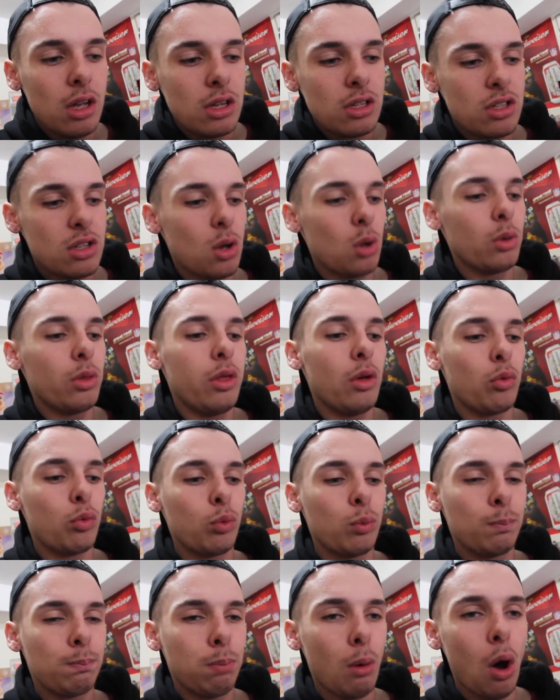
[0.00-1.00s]
So the
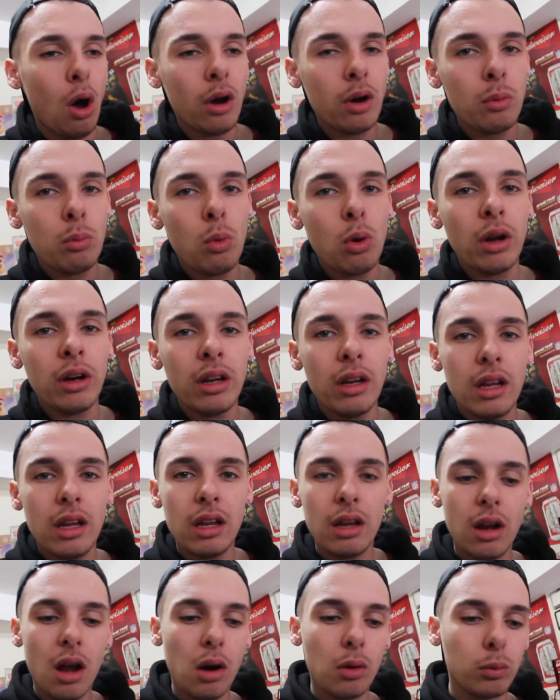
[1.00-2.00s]
bottom one
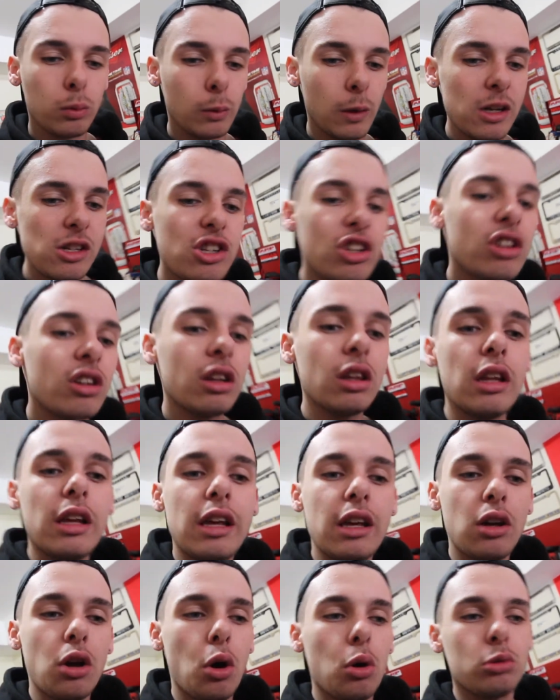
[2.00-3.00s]

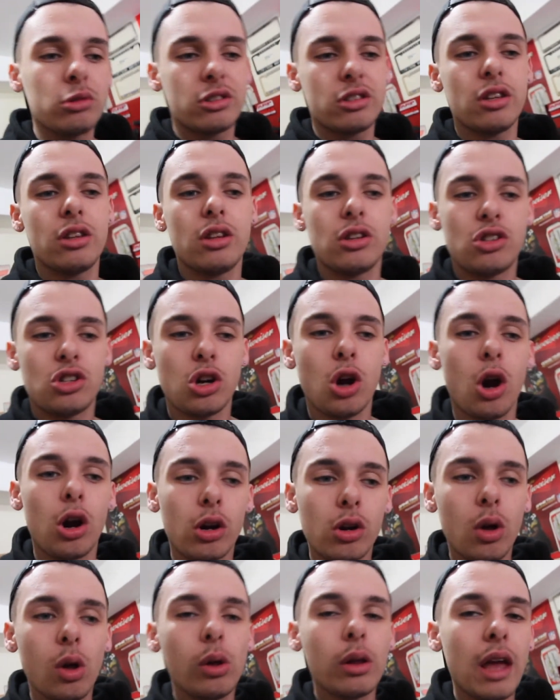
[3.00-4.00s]
originally goes to the
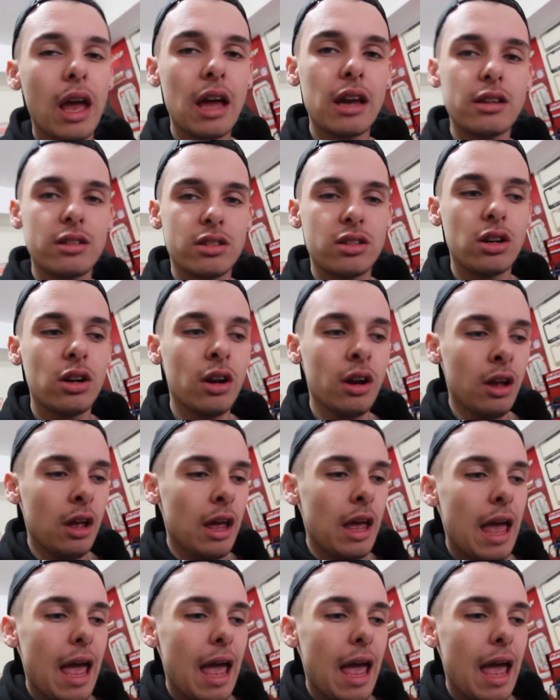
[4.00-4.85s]
charcoal canister,